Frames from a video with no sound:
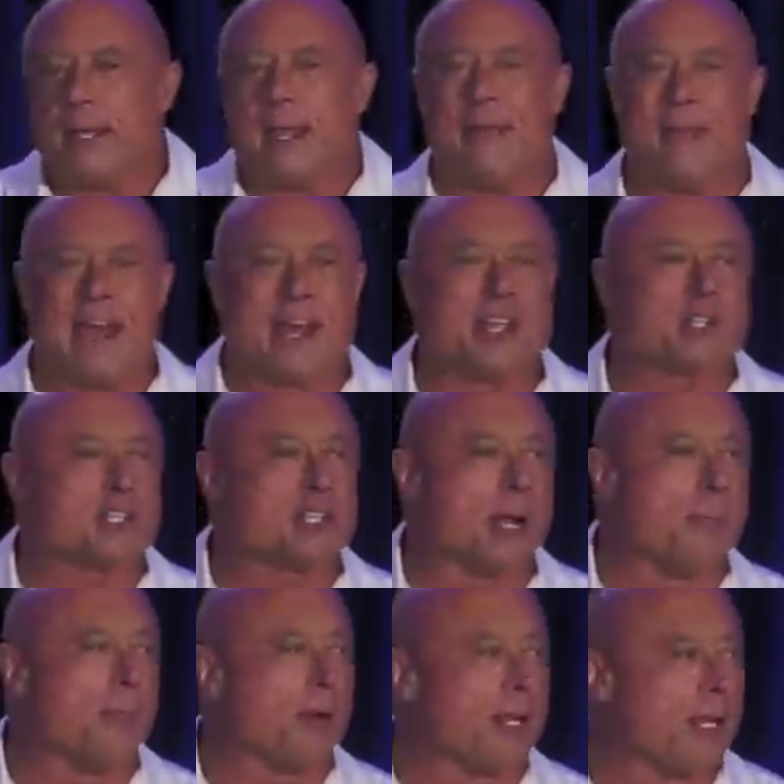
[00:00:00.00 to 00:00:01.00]
And that is
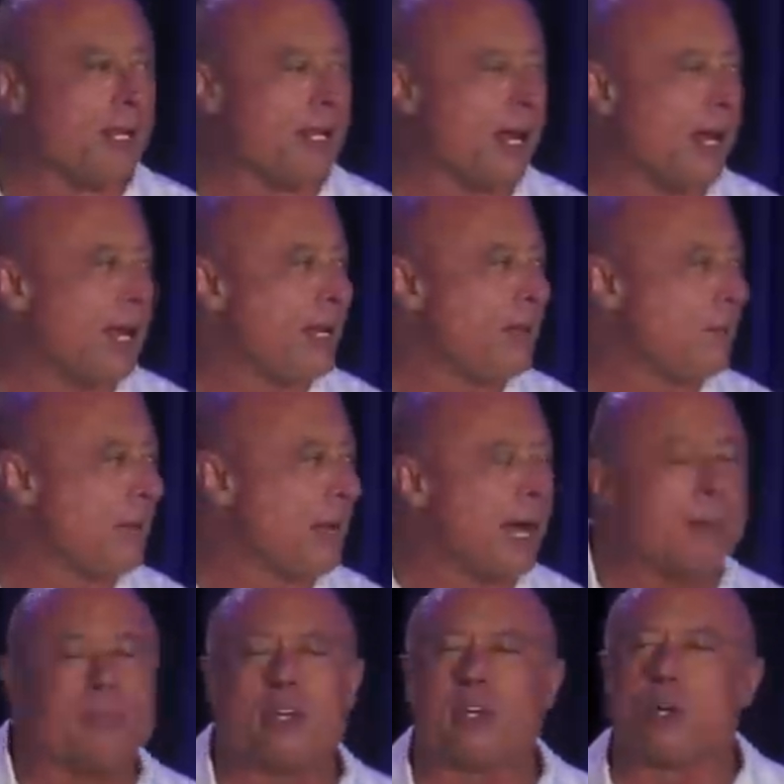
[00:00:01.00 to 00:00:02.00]
somebody,
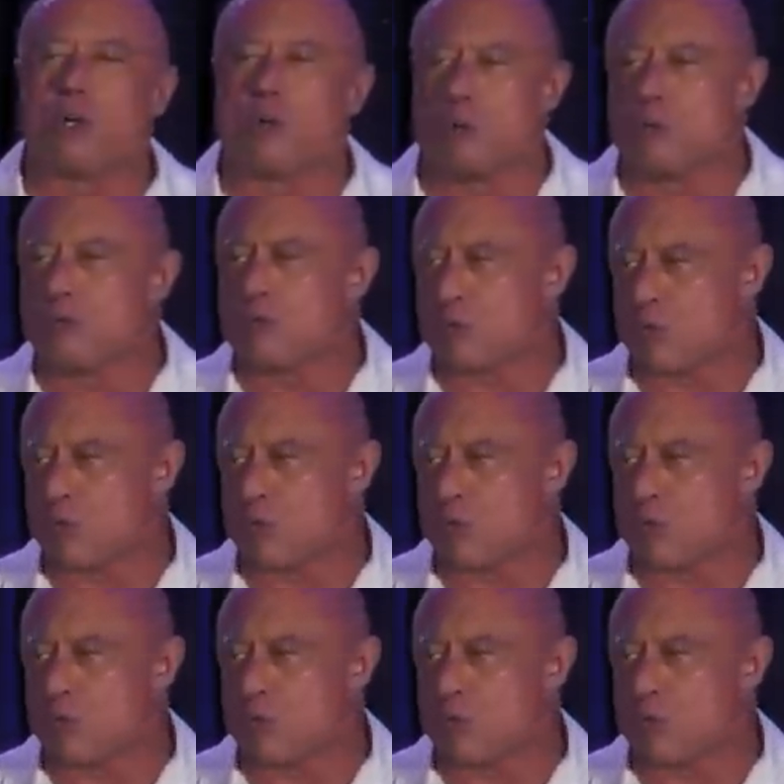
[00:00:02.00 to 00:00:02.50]
I'm the goon